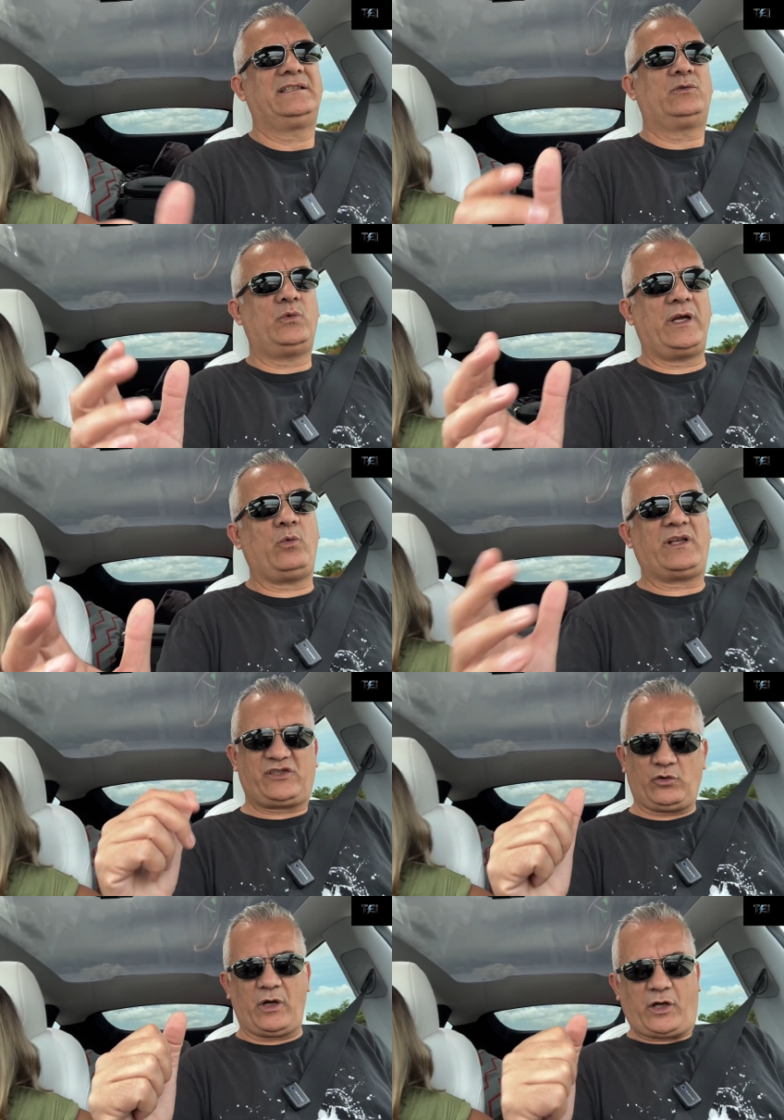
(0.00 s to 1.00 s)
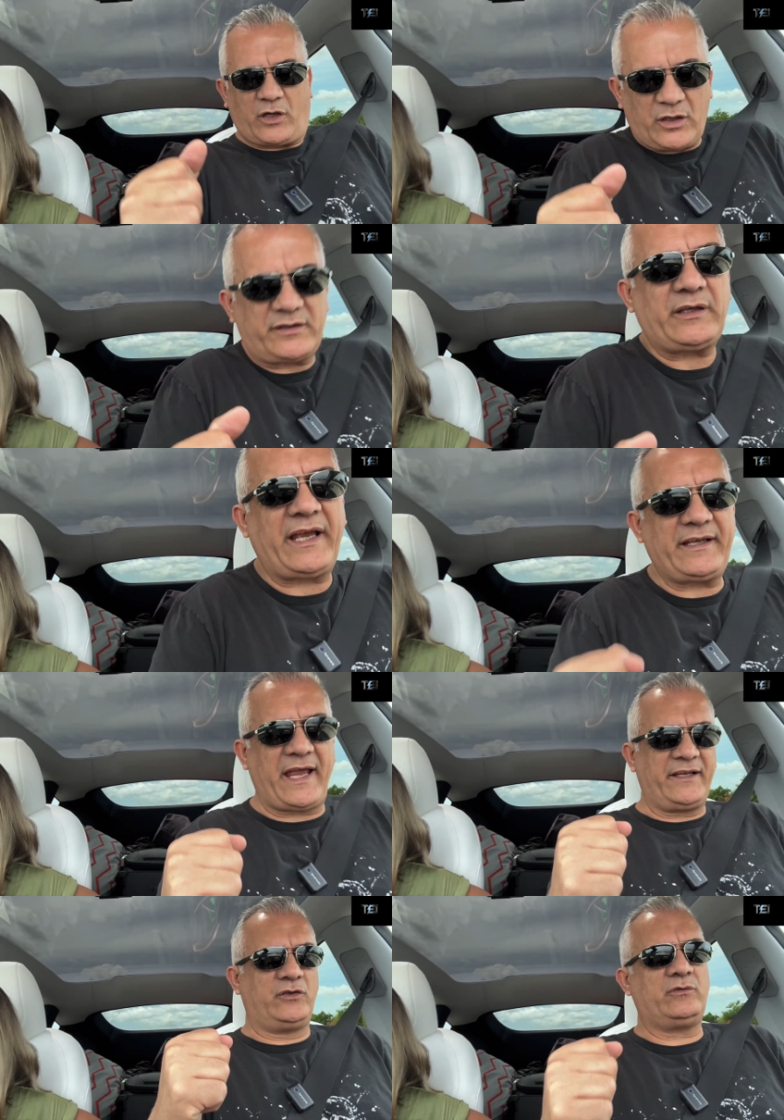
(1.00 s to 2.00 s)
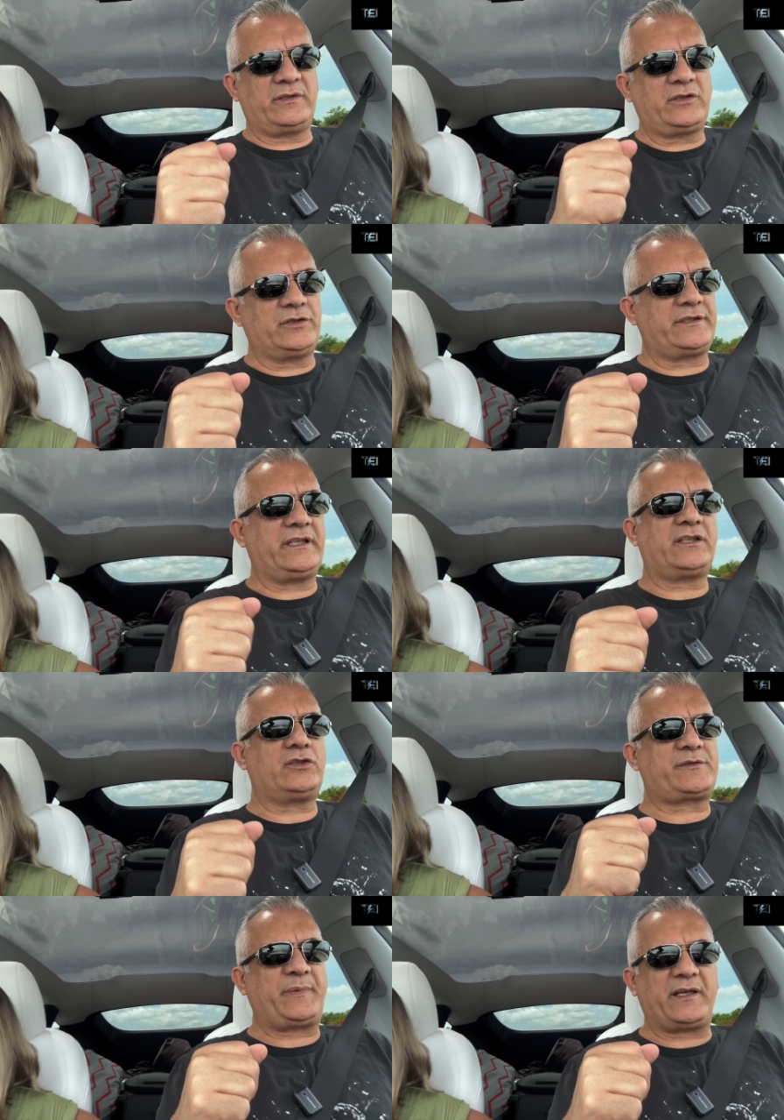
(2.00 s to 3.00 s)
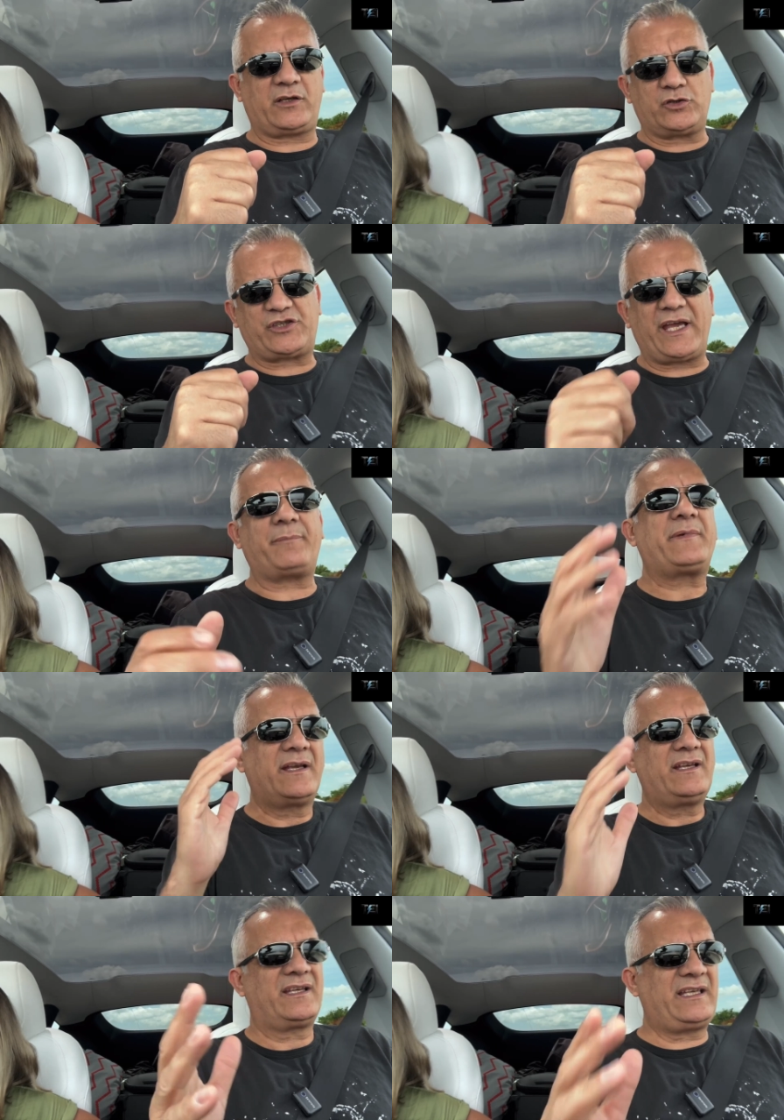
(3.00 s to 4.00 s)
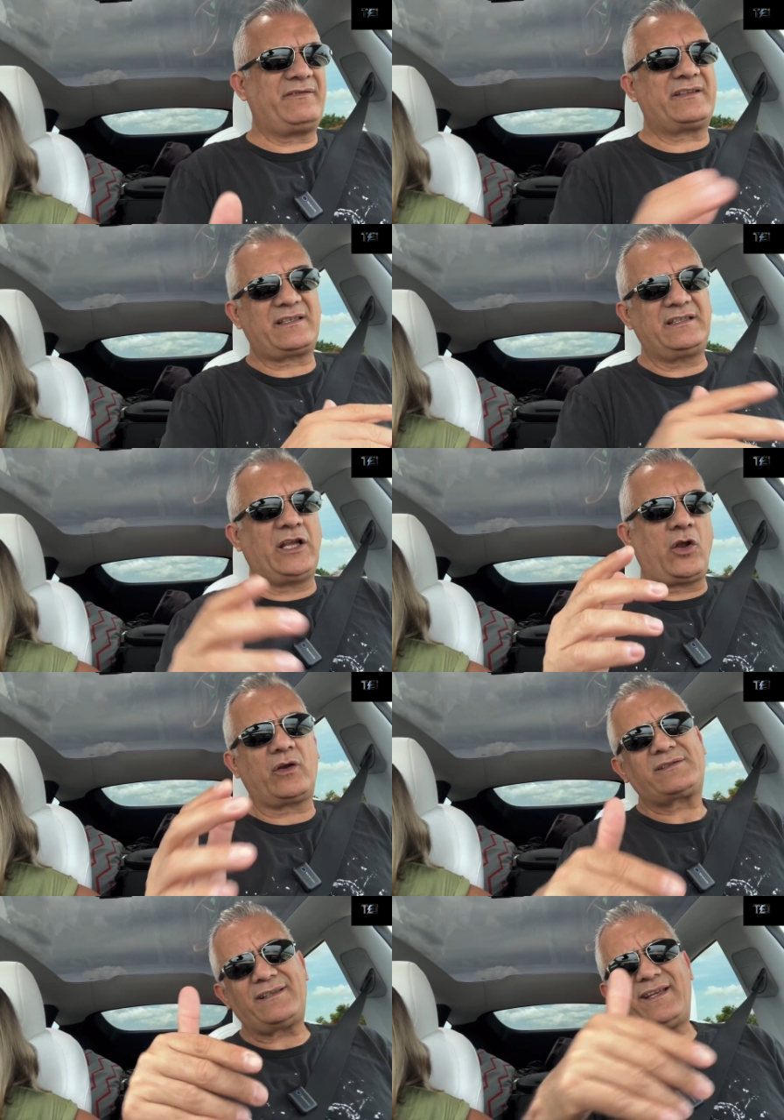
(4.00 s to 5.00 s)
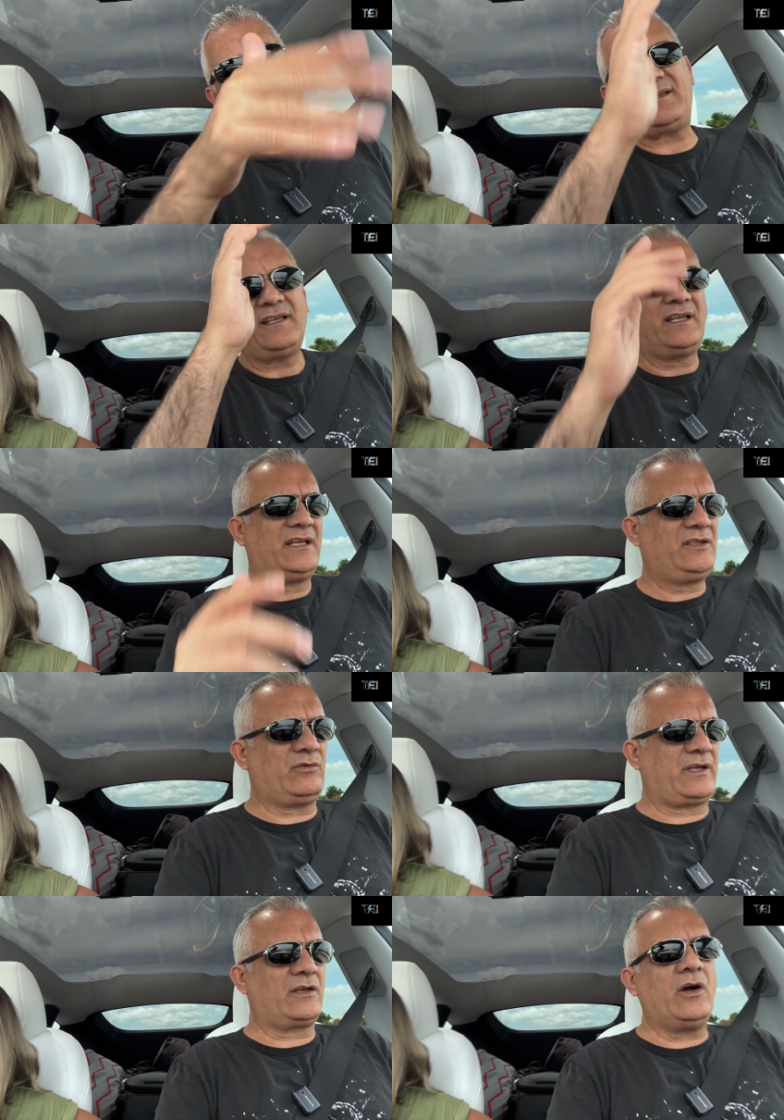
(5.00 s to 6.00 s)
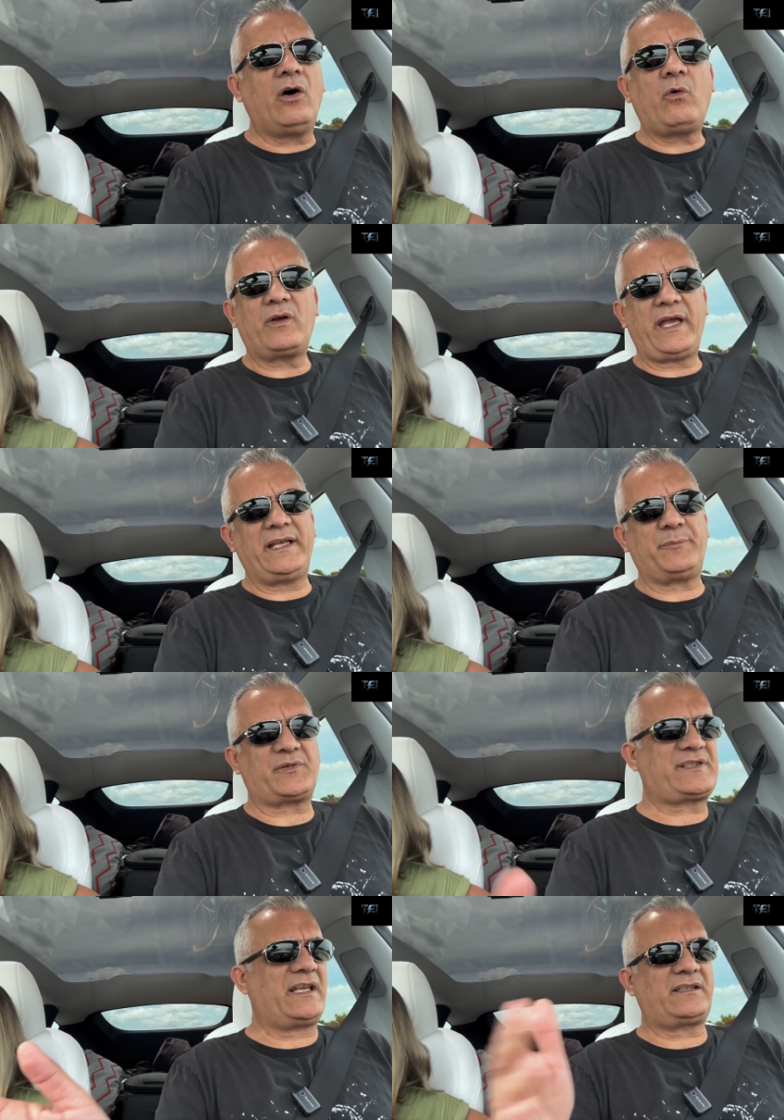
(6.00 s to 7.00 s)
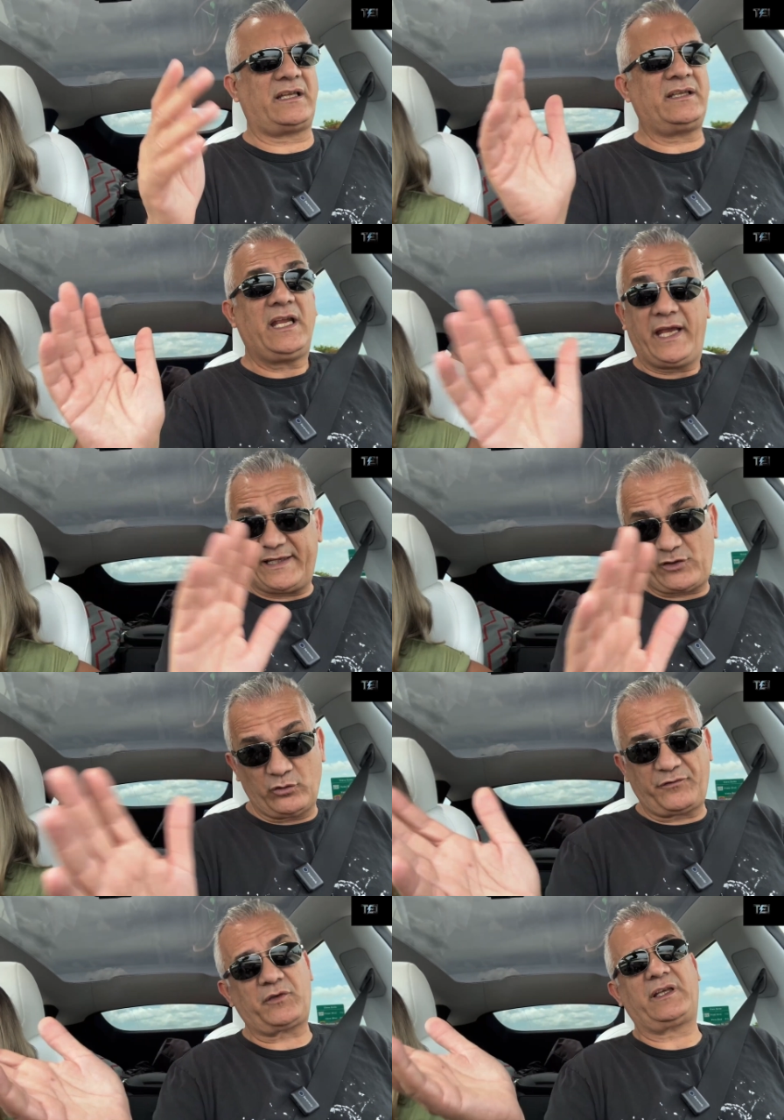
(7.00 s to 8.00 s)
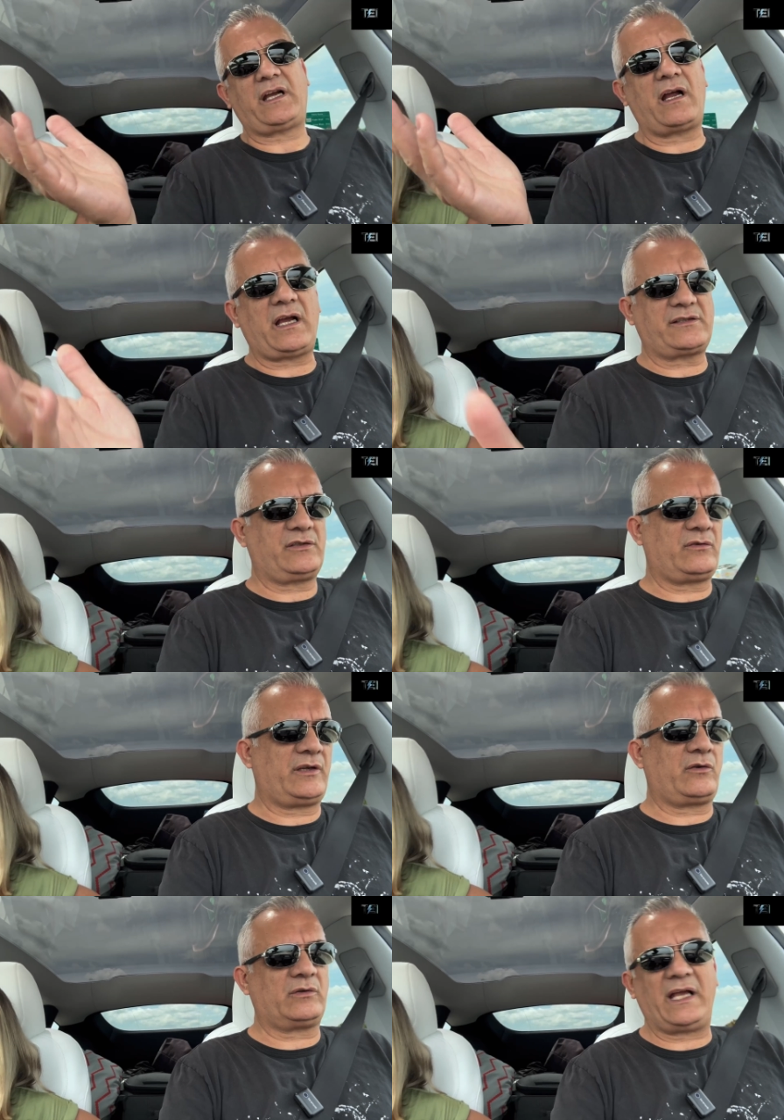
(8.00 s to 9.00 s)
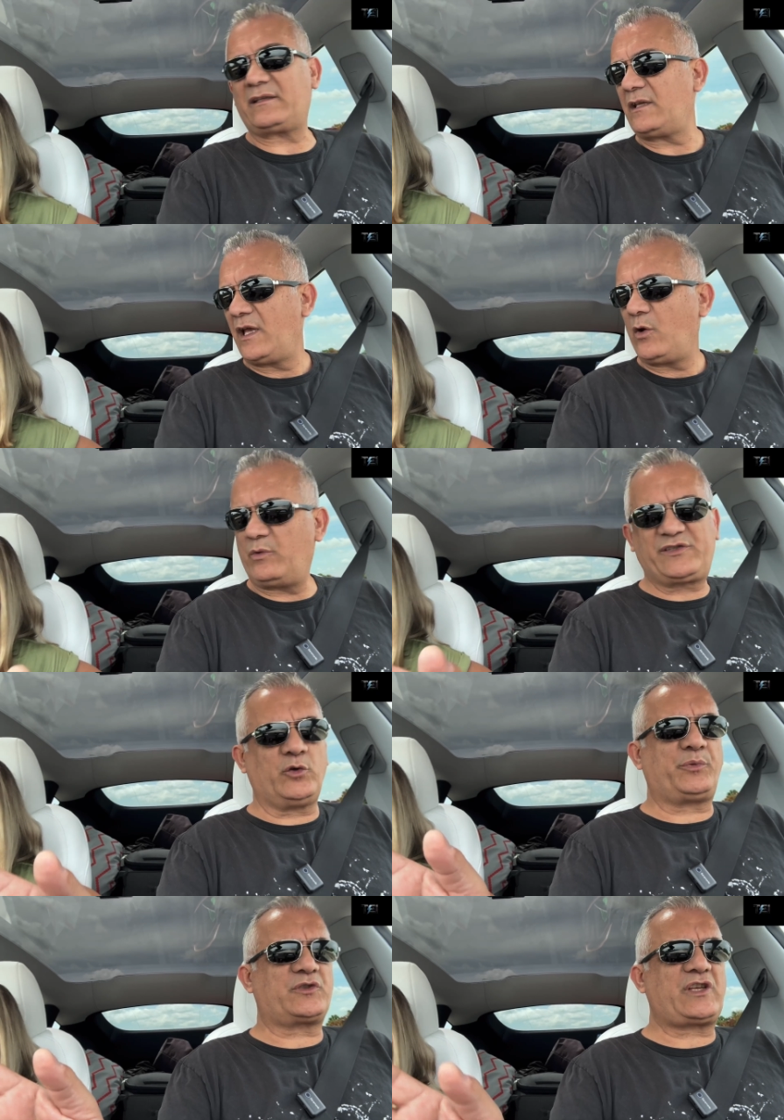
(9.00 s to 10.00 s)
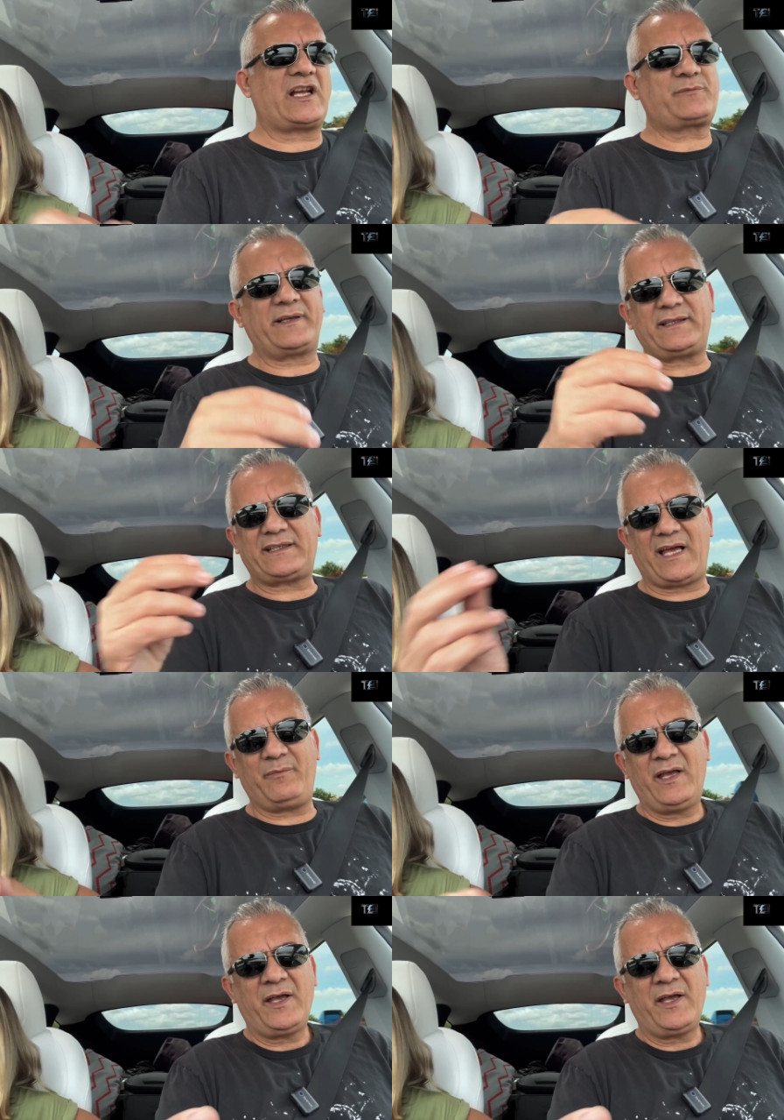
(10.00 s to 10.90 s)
Once you alert and you in good speed, in good shape, give it the longest, and then you can go 80%, and it's good for the car, as you know, and all that. We supercharge by the time